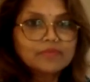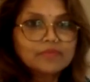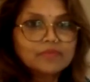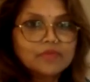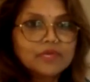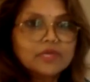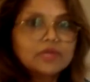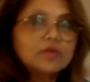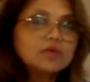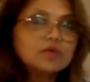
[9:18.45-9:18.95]
We
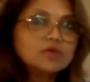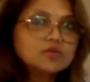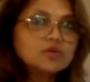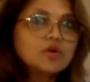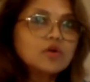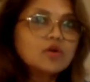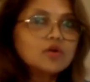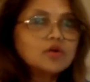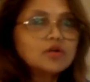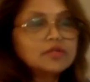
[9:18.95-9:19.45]
can also
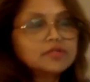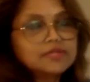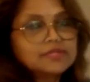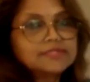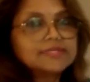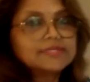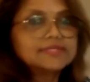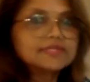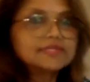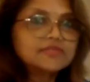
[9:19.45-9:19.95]
call this
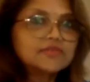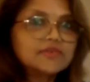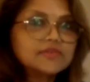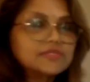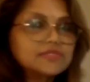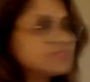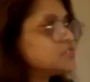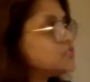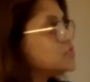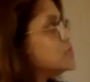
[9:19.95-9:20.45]
as a
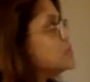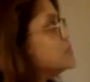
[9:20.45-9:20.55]
transition.